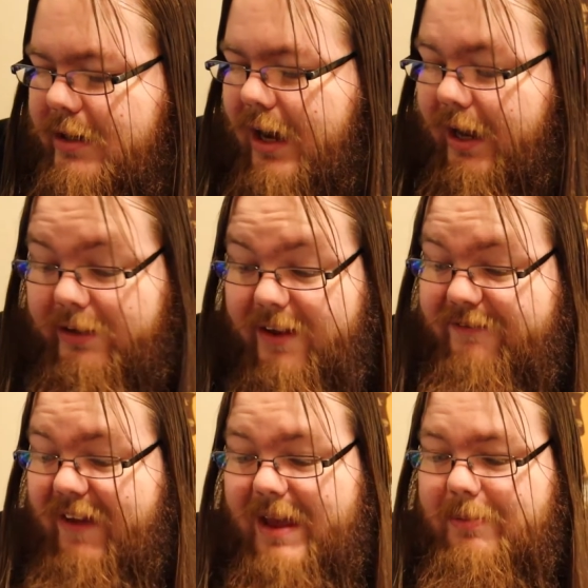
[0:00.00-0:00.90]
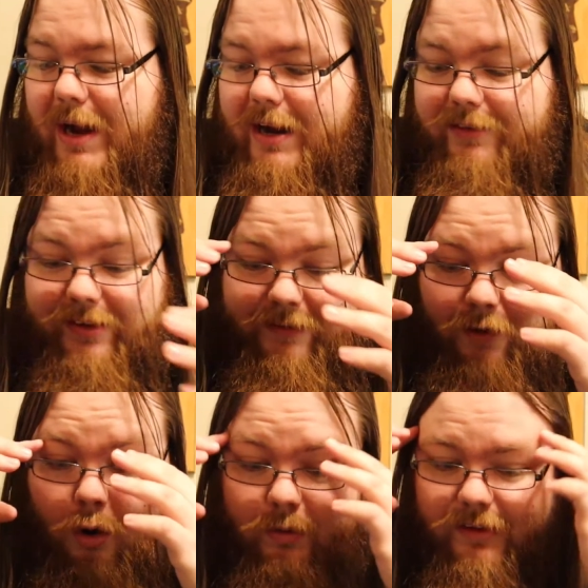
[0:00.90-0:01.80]
I love vampires. I've
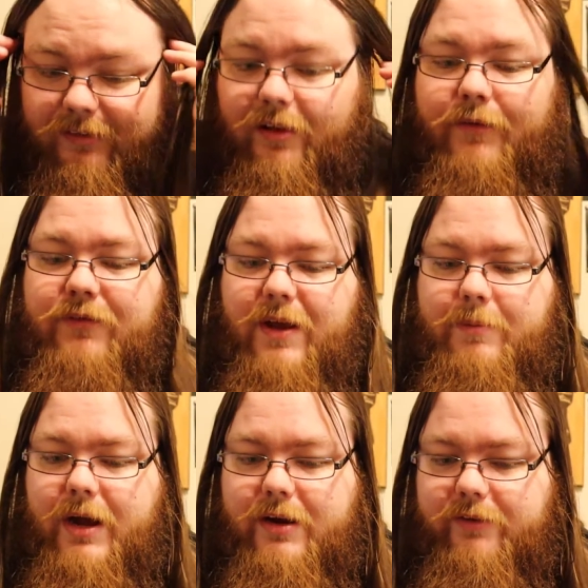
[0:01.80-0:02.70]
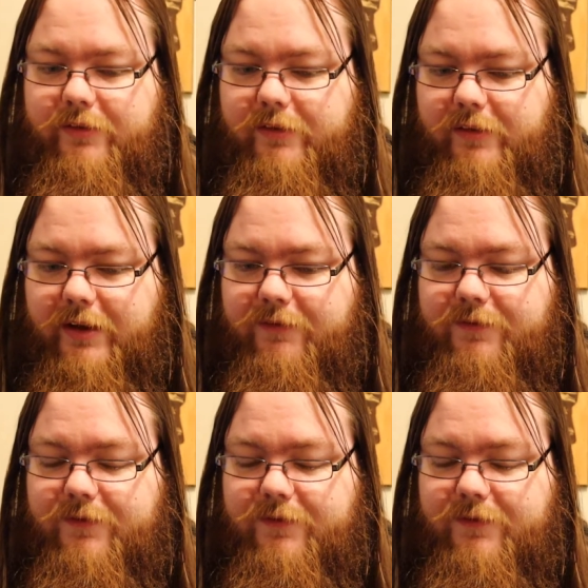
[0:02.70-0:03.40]
always loved vampires since like